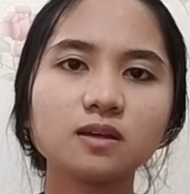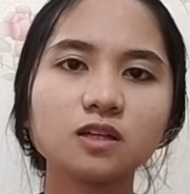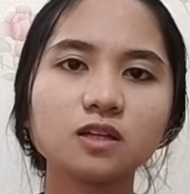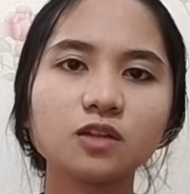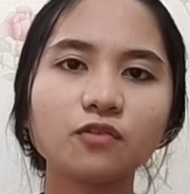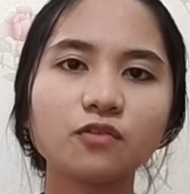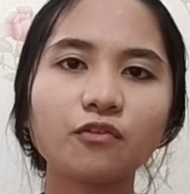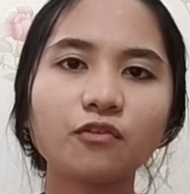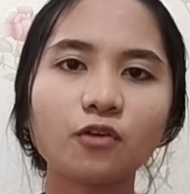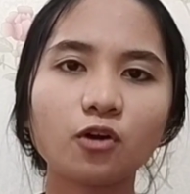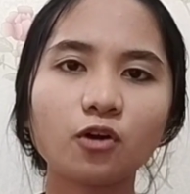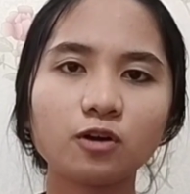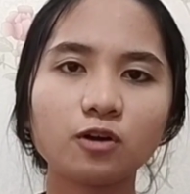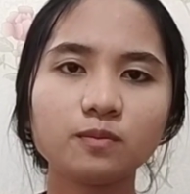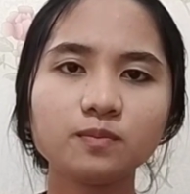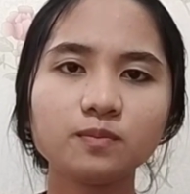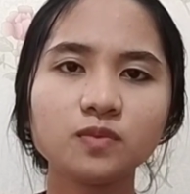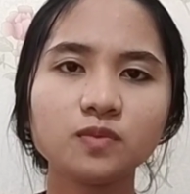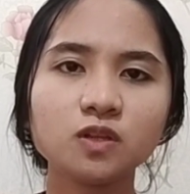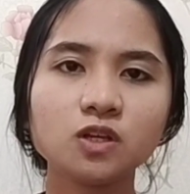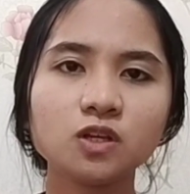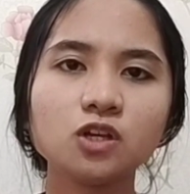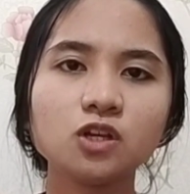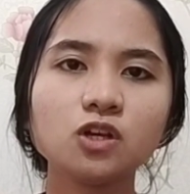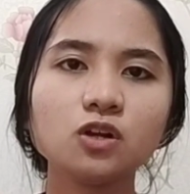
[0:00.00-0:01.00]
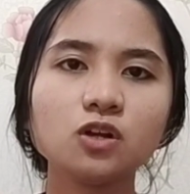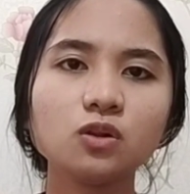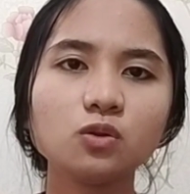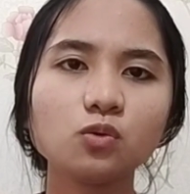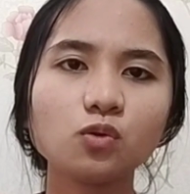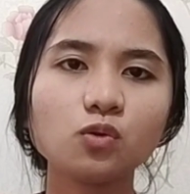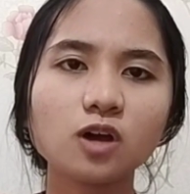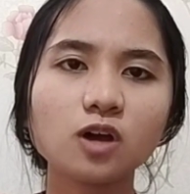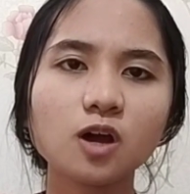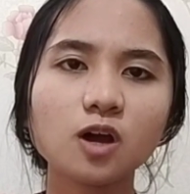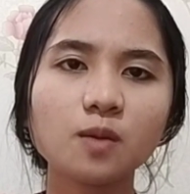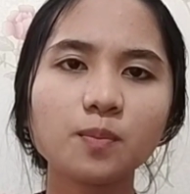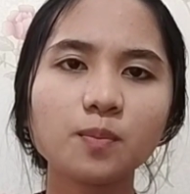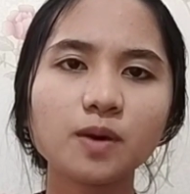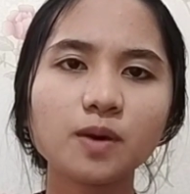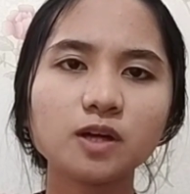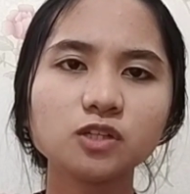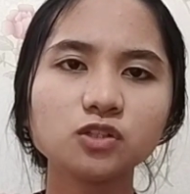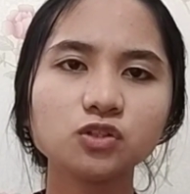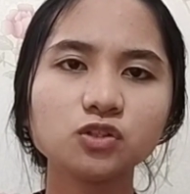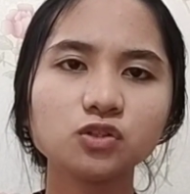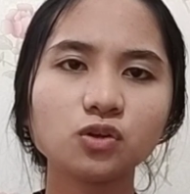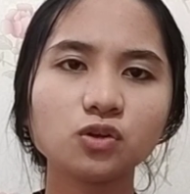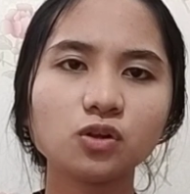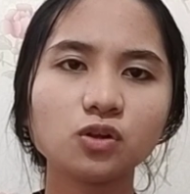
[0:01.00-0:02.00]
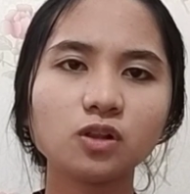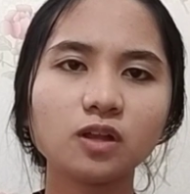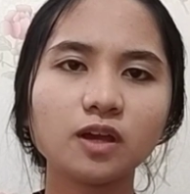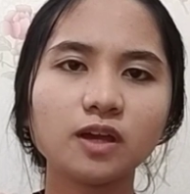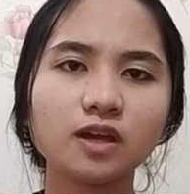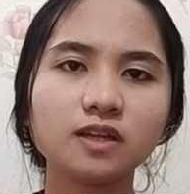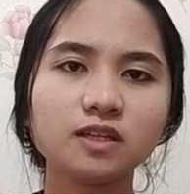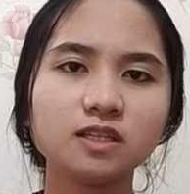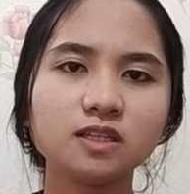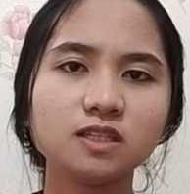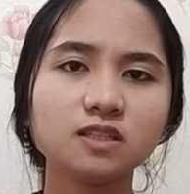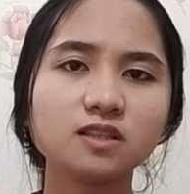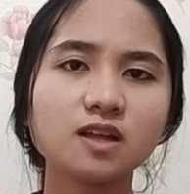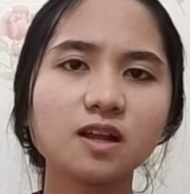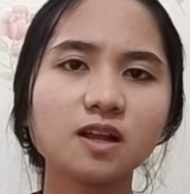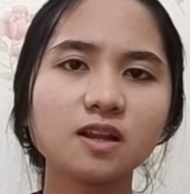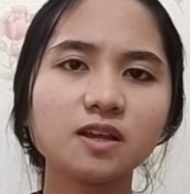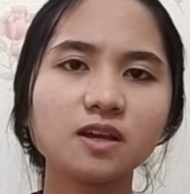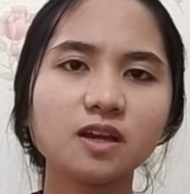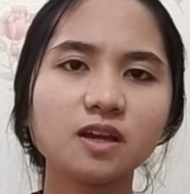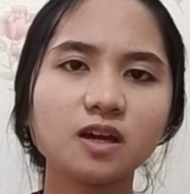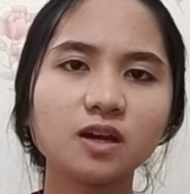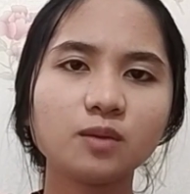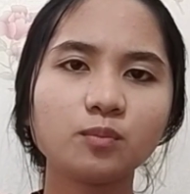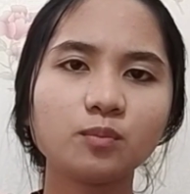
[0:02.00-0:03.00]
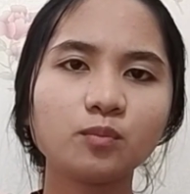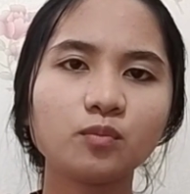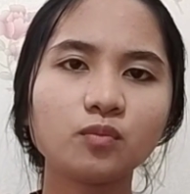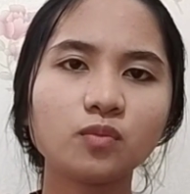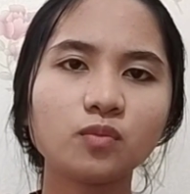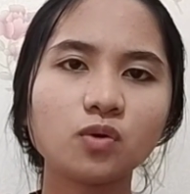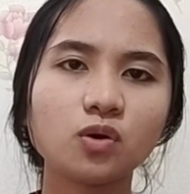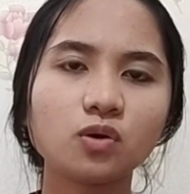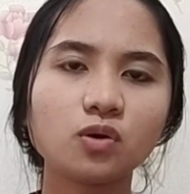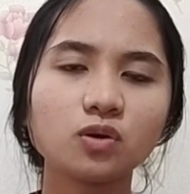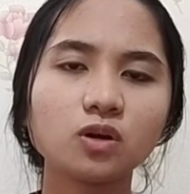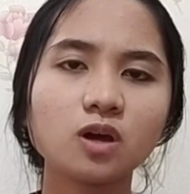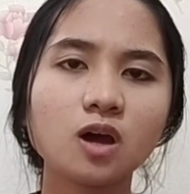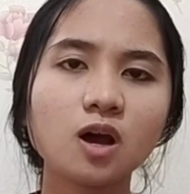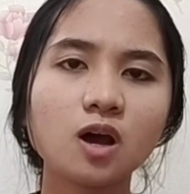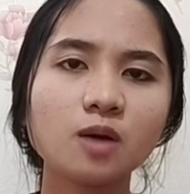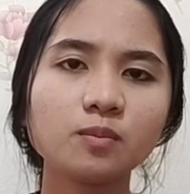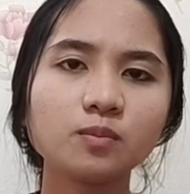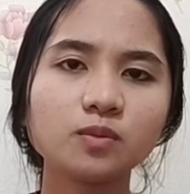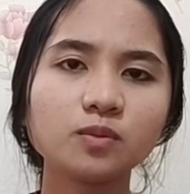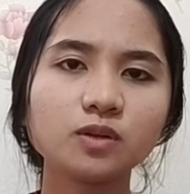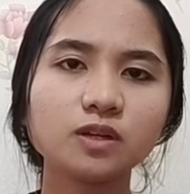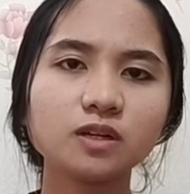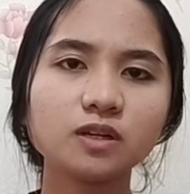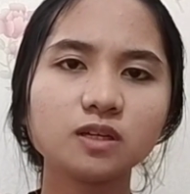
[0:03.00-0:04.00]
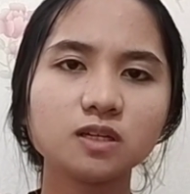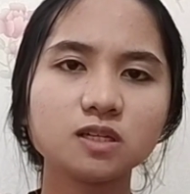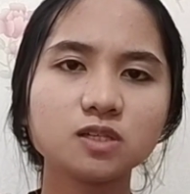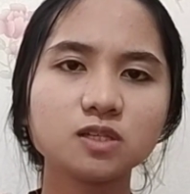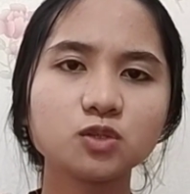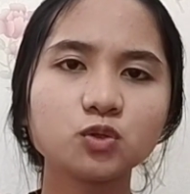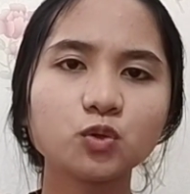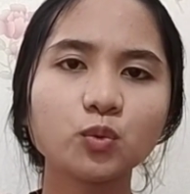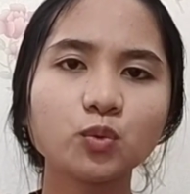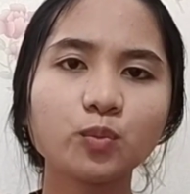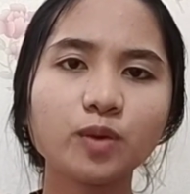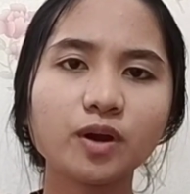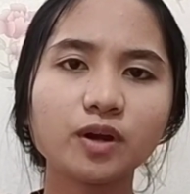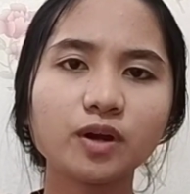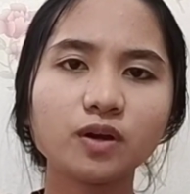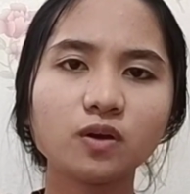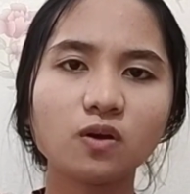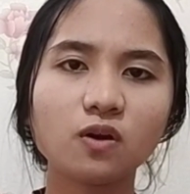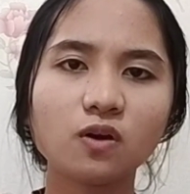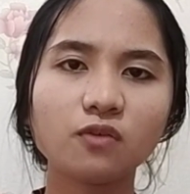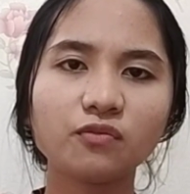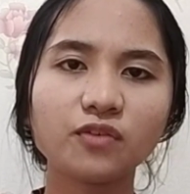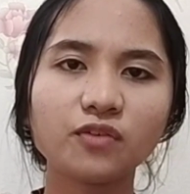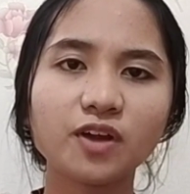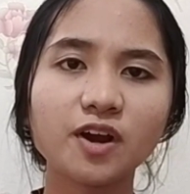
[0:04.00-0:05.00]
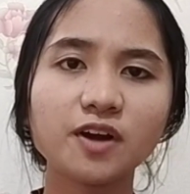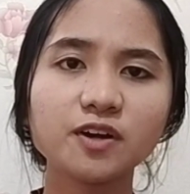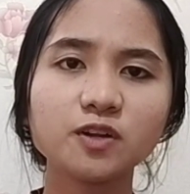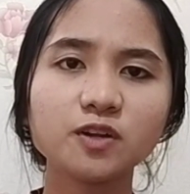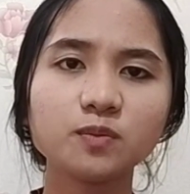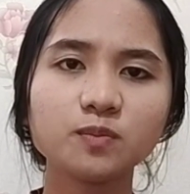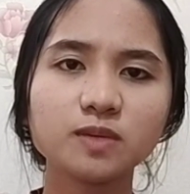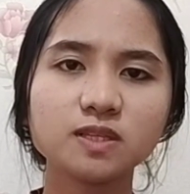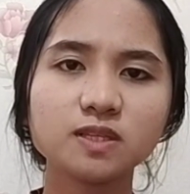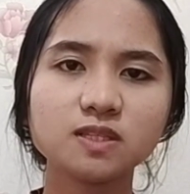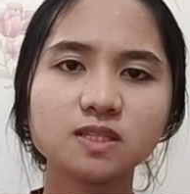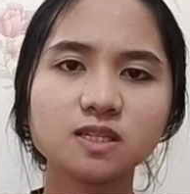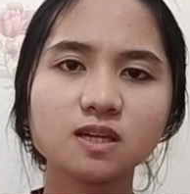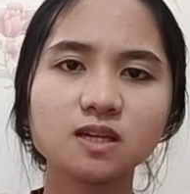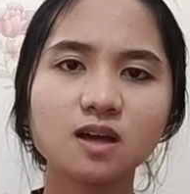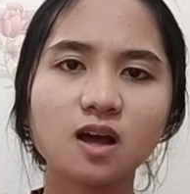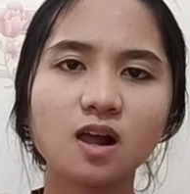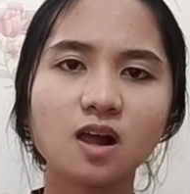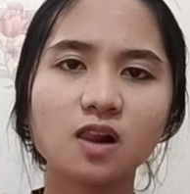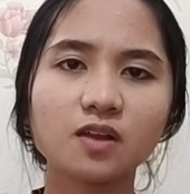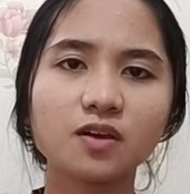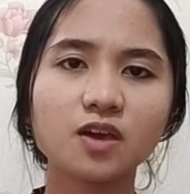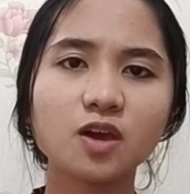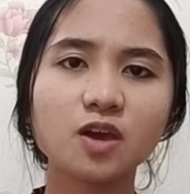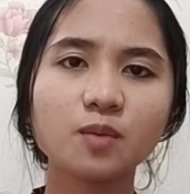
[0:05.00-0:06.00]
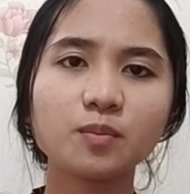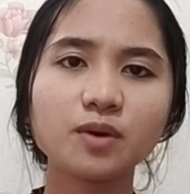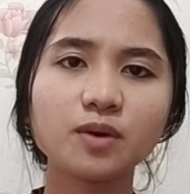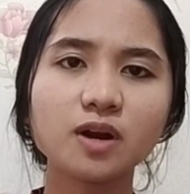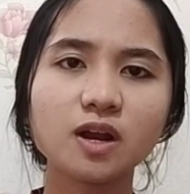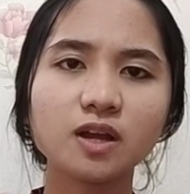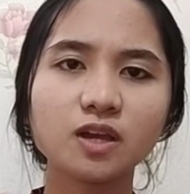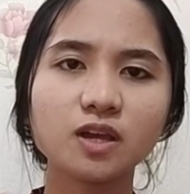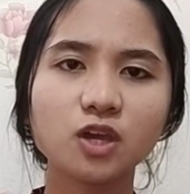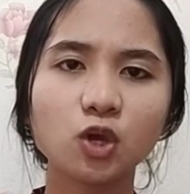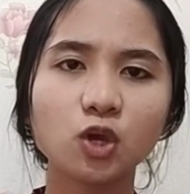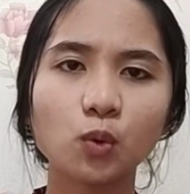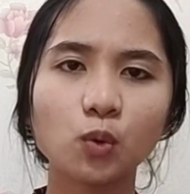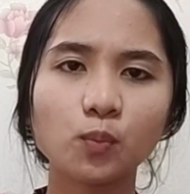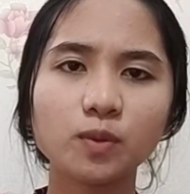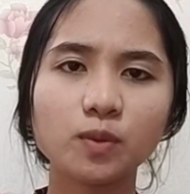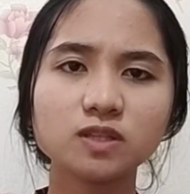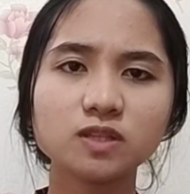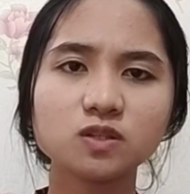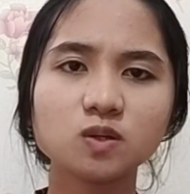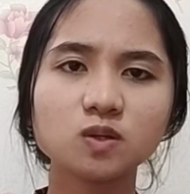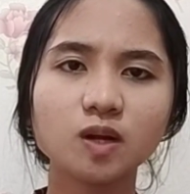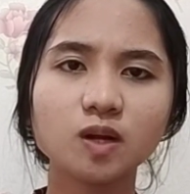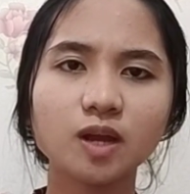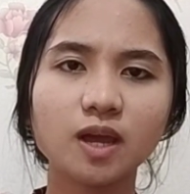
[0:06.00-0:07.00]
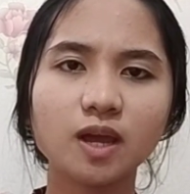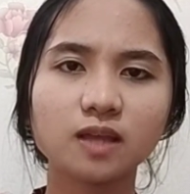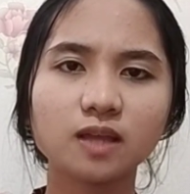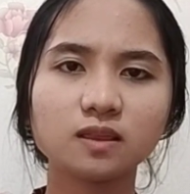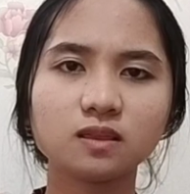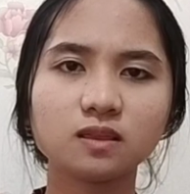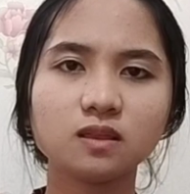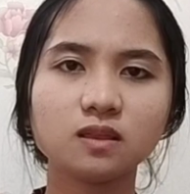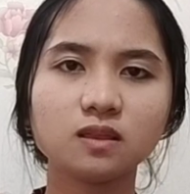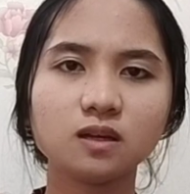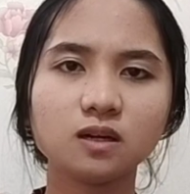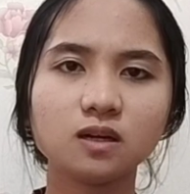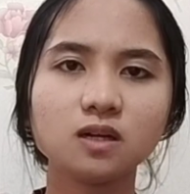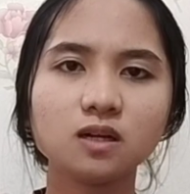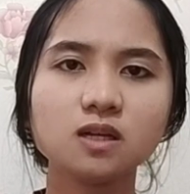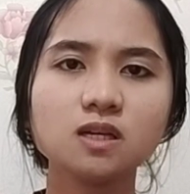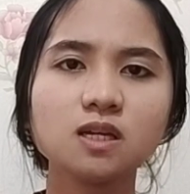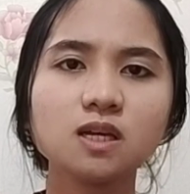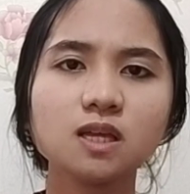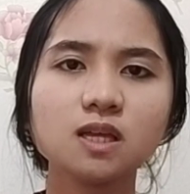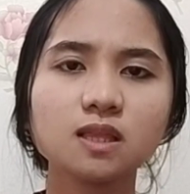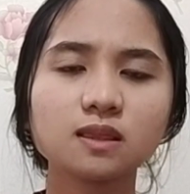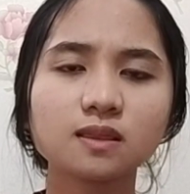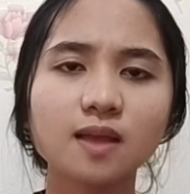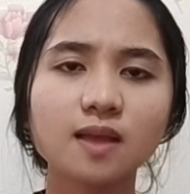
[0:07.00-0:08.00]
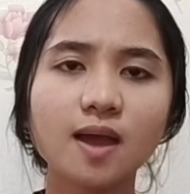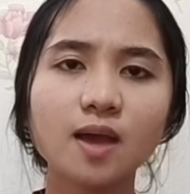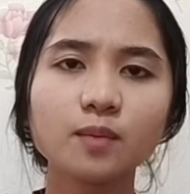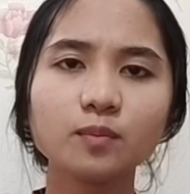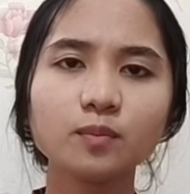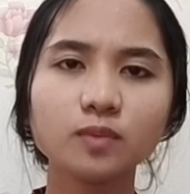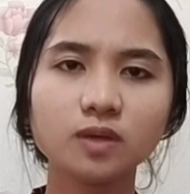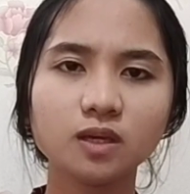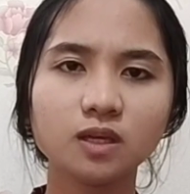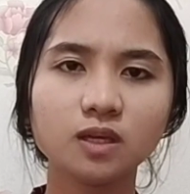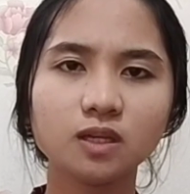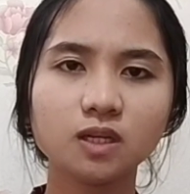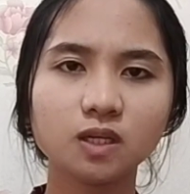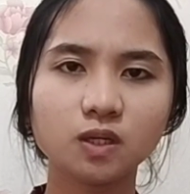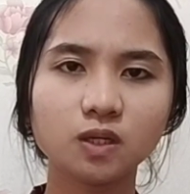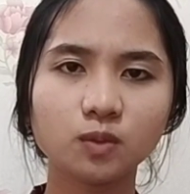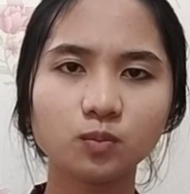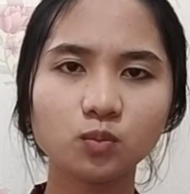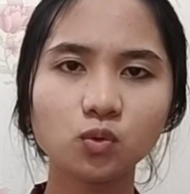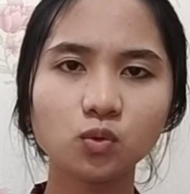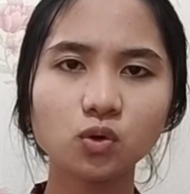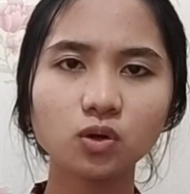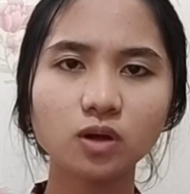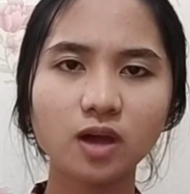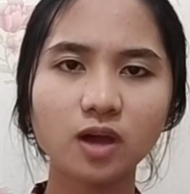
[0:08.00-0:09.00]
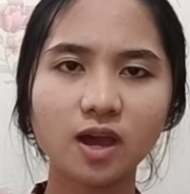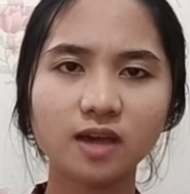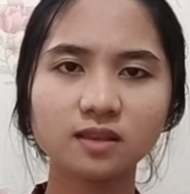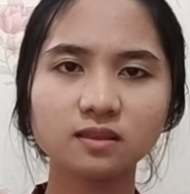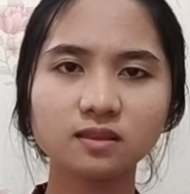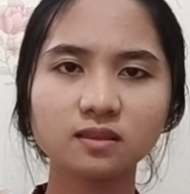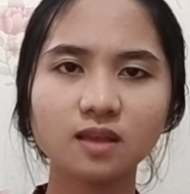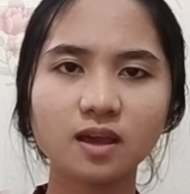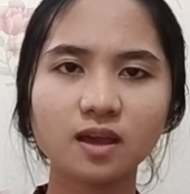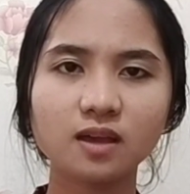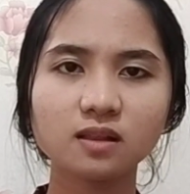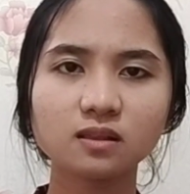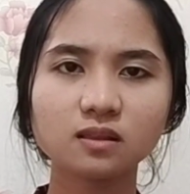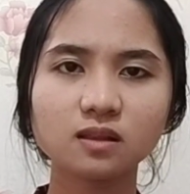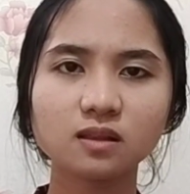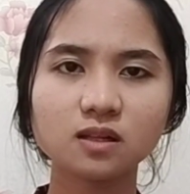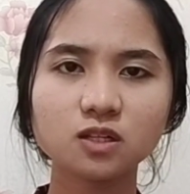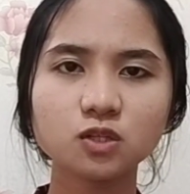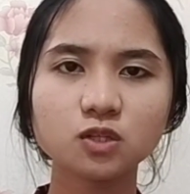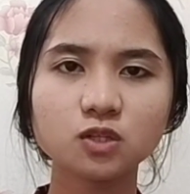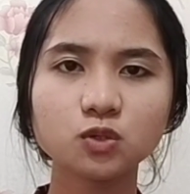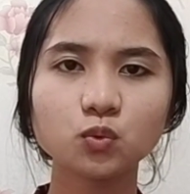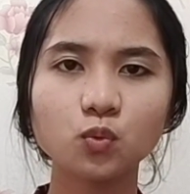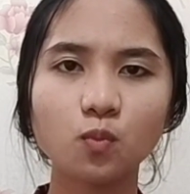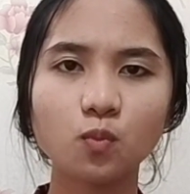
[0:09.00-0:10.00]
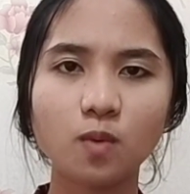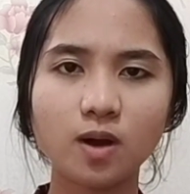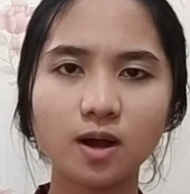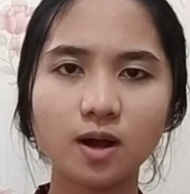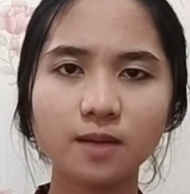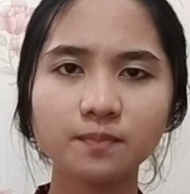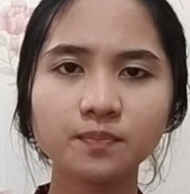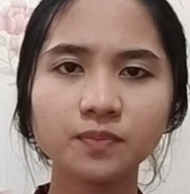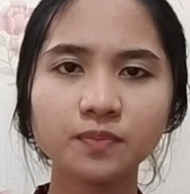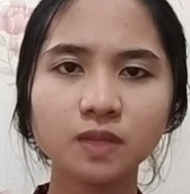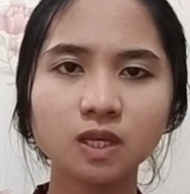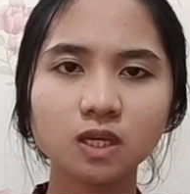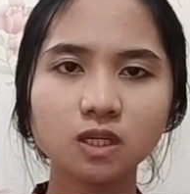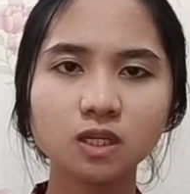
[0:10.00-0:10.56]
form, Luca Paschal, an Italian monk, combined a summary of arithmetic, algebra, geometry at the time in a book entitled Summa.